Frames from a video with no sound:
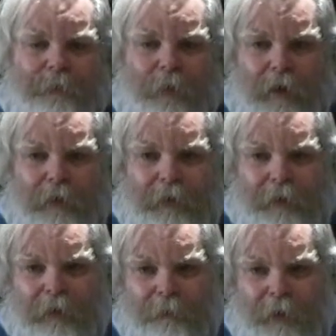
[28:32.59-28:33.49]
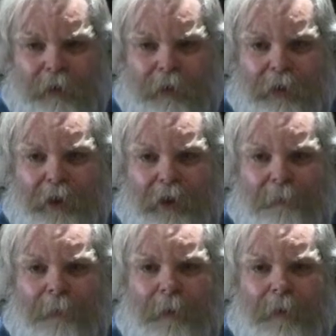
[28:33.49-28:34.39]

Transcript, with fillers: walk uh, partly again.